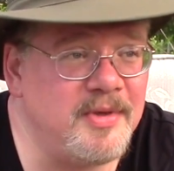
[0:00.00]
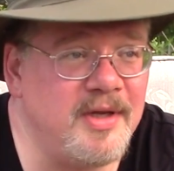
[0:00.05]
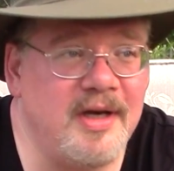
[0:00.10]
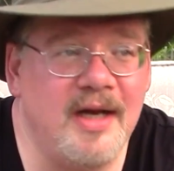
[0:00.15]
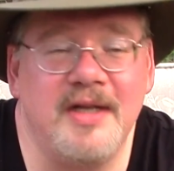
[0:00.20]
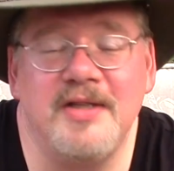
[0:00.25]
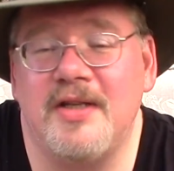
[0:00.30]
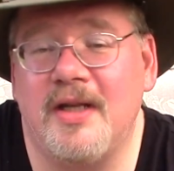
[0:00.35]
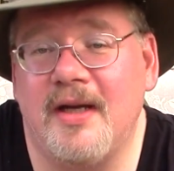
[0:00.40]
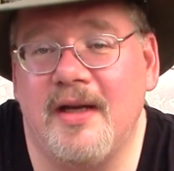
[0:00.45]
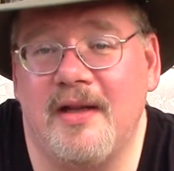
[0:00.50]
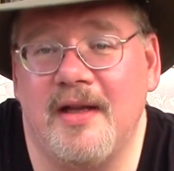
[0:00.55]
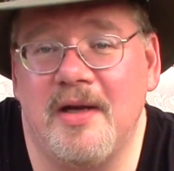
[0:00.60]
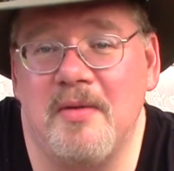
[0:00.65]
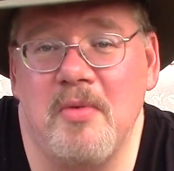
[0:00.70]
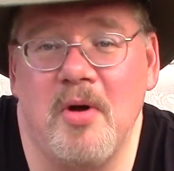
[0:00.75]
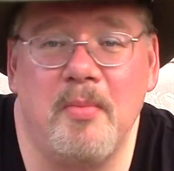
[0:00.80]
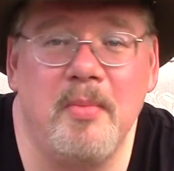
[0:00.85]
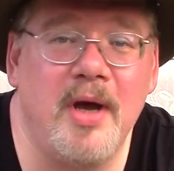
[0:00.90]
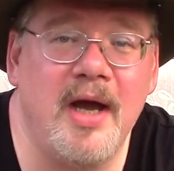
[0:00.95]
The nice thing I like
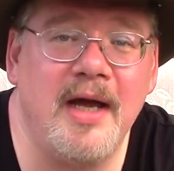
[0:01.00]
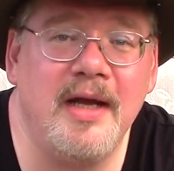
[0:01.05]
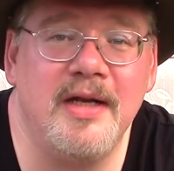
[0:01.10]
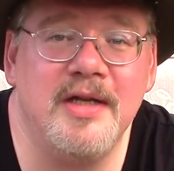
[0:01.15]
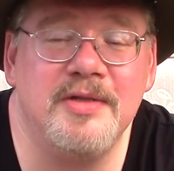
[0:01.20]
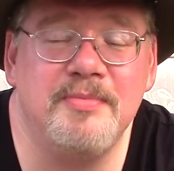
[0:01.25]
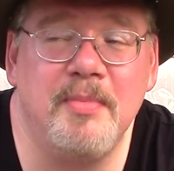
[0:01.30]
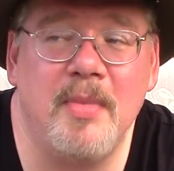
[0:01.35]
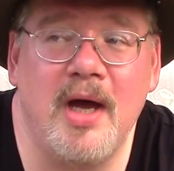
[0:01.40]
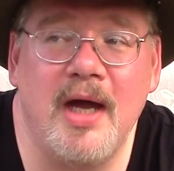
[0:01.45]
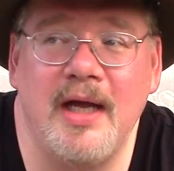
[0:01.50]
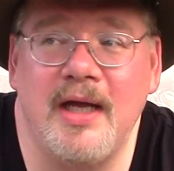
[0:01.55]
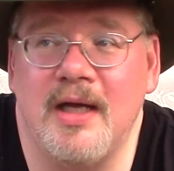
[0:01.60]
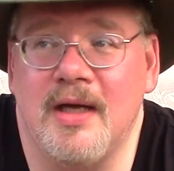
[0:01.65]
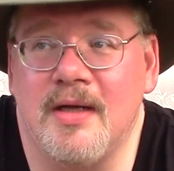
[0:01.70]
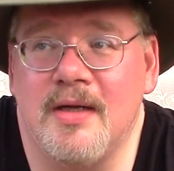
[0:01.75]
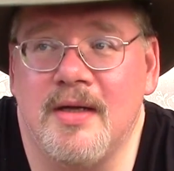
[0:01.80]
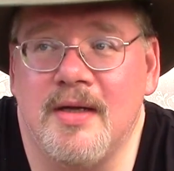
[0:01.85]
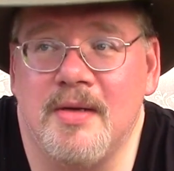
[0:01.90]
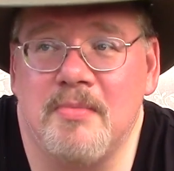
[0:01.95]
about mine is my
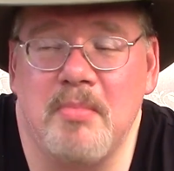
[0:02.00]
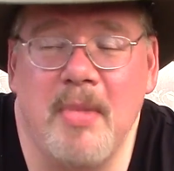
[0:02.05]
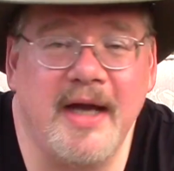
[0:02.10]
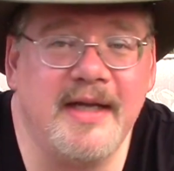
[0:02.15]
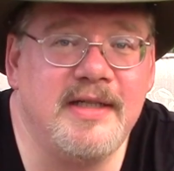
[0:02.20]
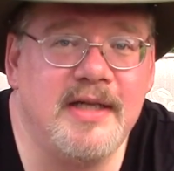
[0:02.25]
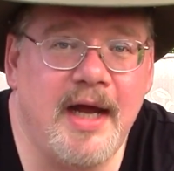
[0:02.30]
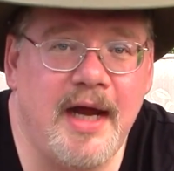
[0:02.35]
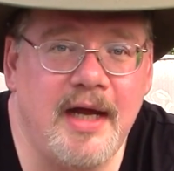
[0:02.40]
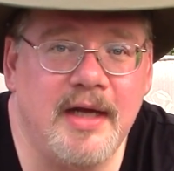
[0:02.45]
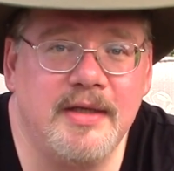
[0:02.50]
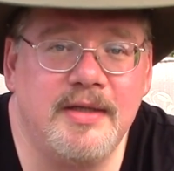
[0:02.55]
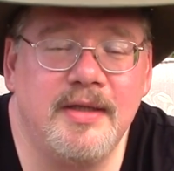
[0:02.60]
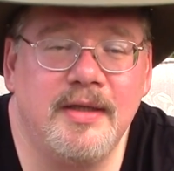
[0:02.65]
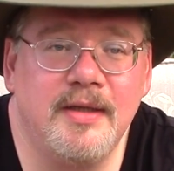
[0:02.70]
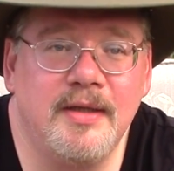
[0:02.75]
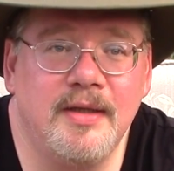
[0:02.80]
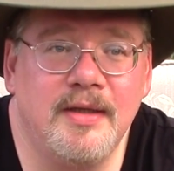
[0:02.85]
tent,